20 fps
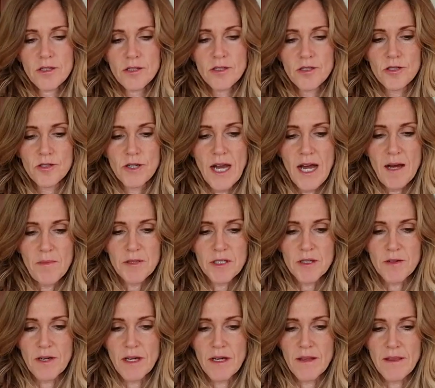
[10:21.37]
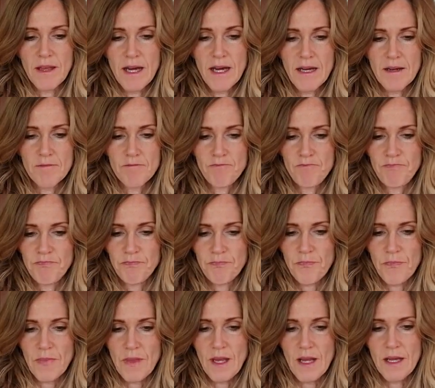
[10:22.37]
straps around that.
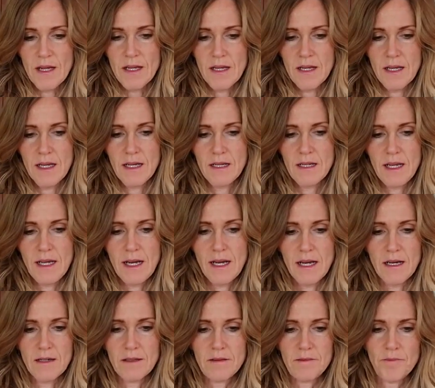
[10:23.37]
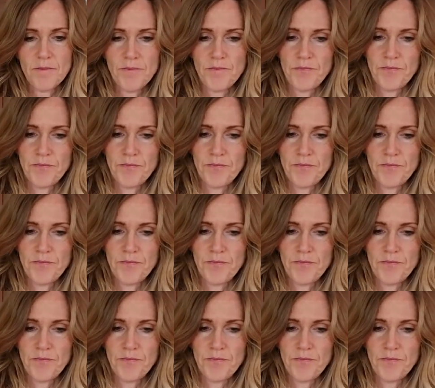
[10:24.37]
And now